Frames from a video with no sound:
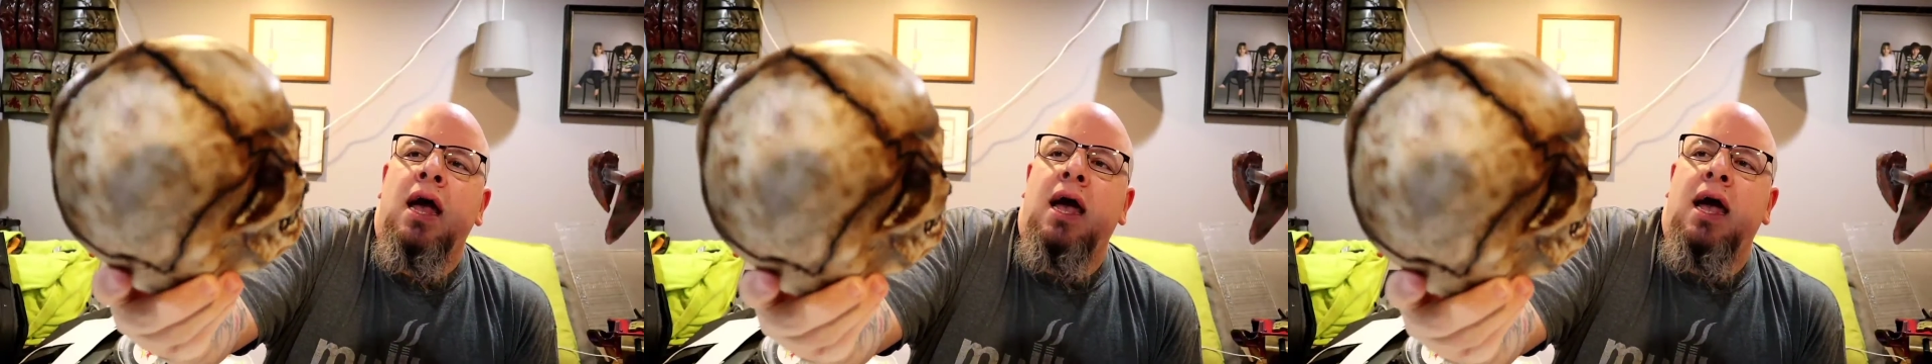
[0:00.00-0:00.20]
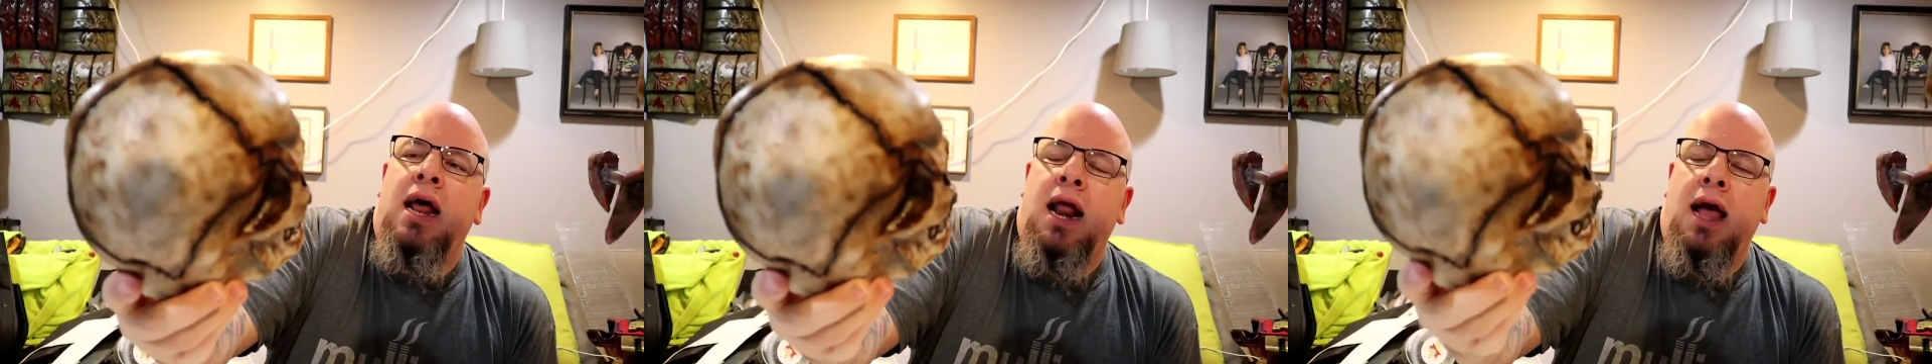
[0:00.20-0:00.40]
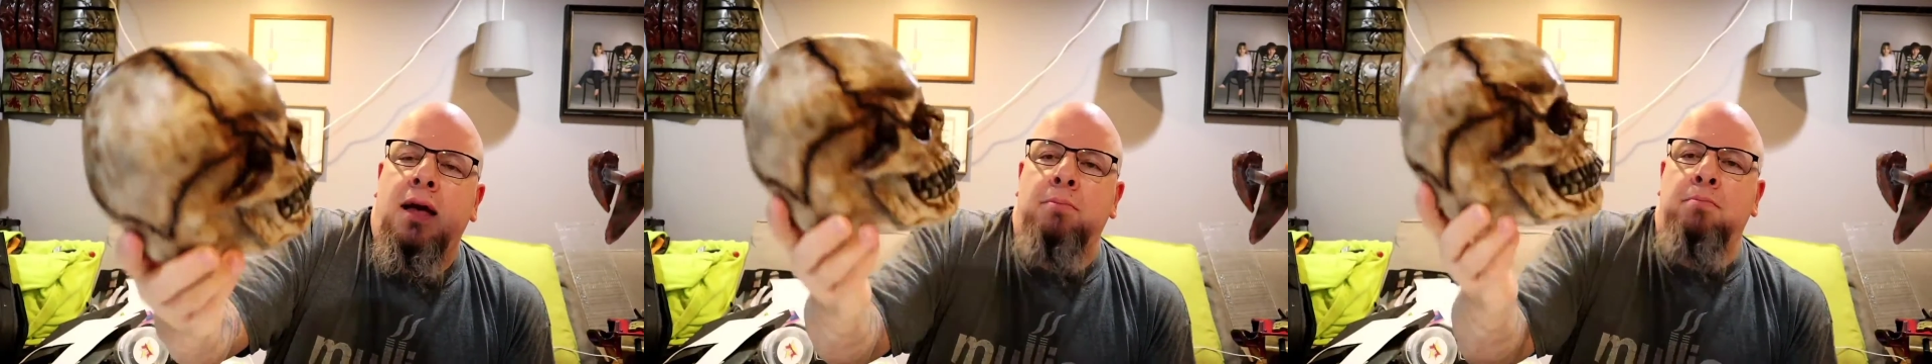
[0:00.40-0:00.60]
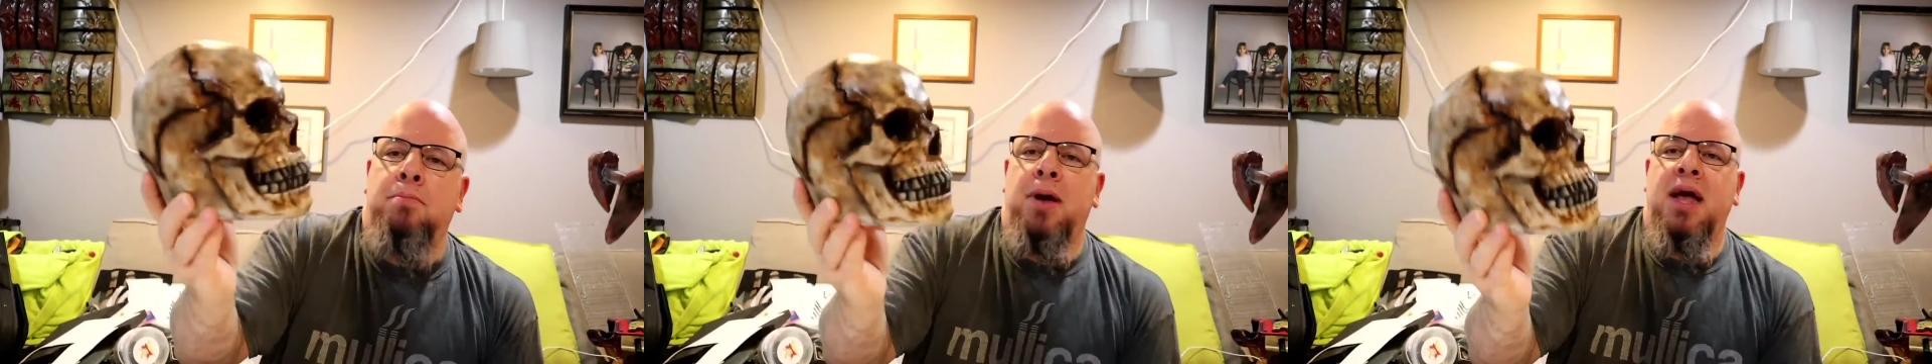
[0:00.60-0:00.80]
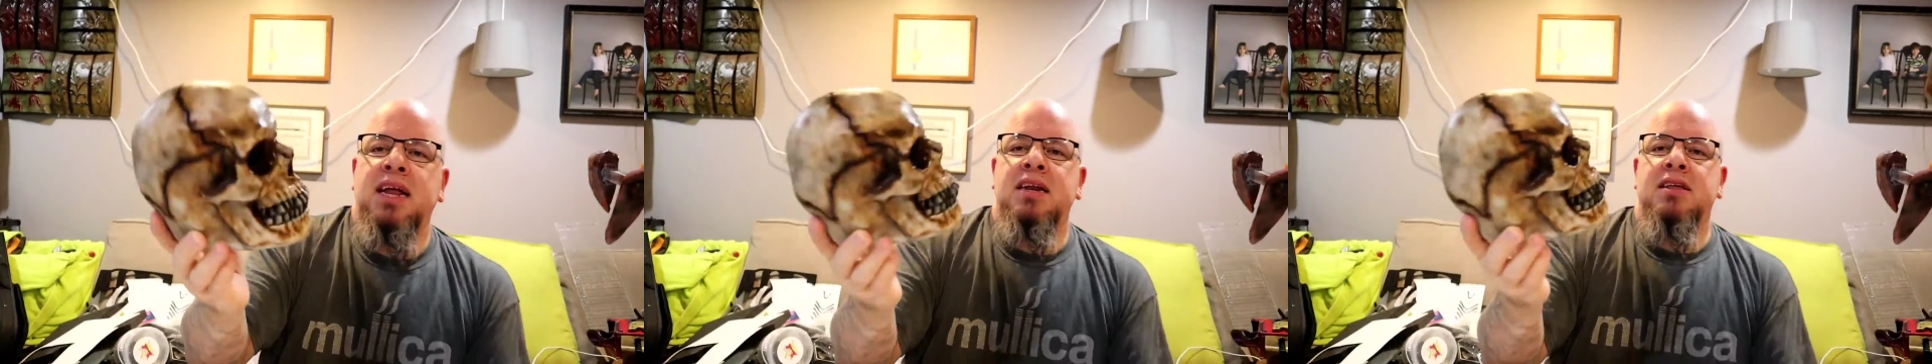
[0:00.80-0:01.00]
and I
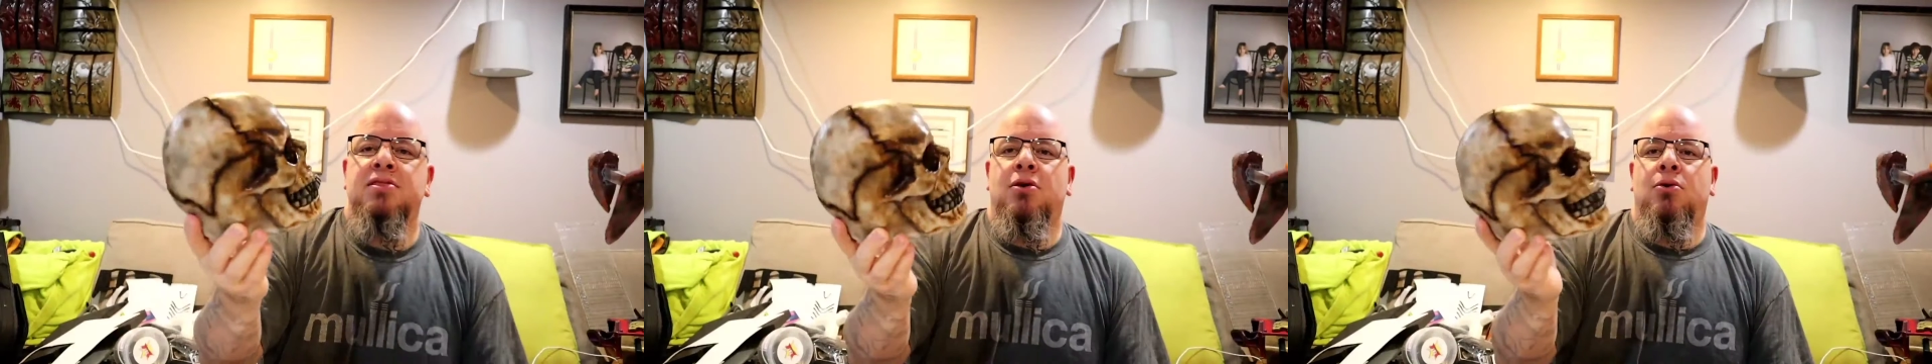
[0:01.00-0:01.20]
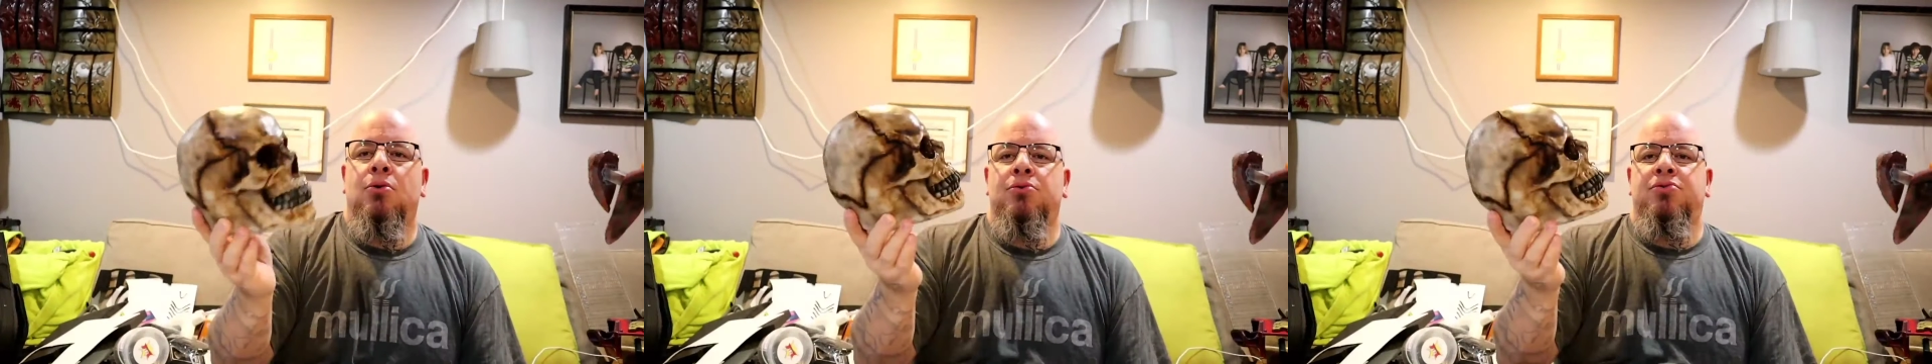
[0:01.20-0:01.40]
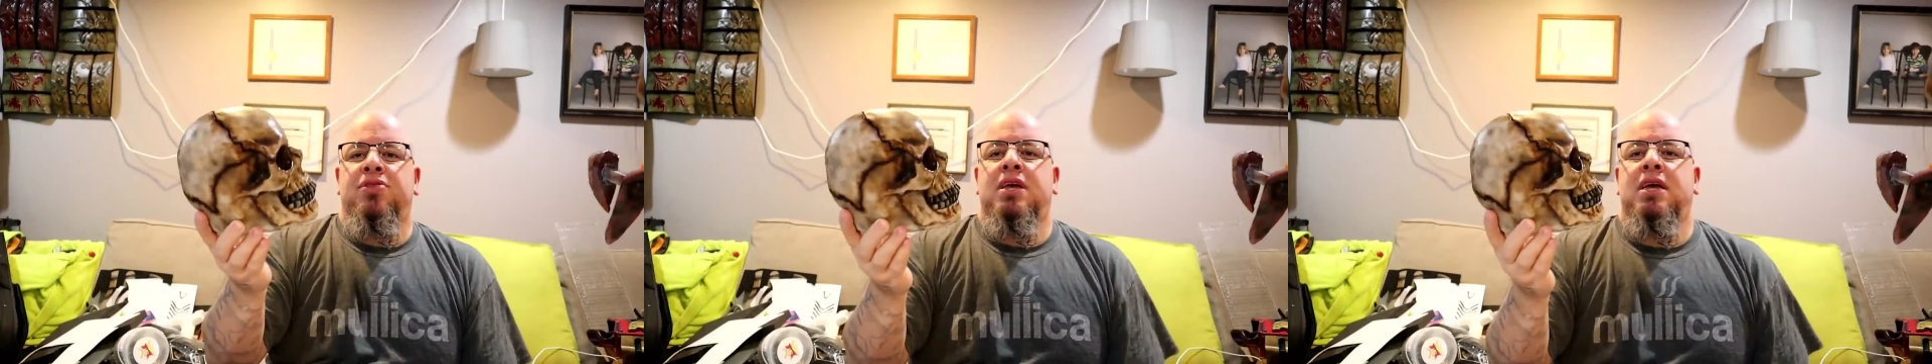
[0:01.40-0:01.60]
painted the whole